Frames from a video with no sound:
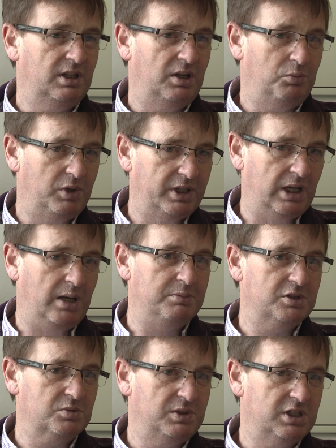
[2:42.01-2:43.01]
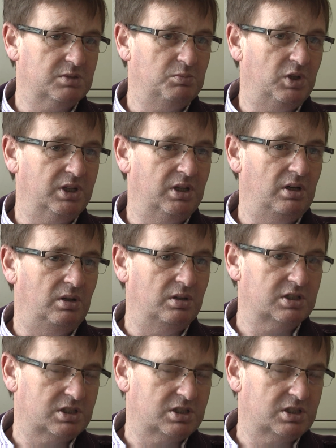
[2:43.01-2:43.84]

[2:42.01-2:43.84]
And what happens when this money all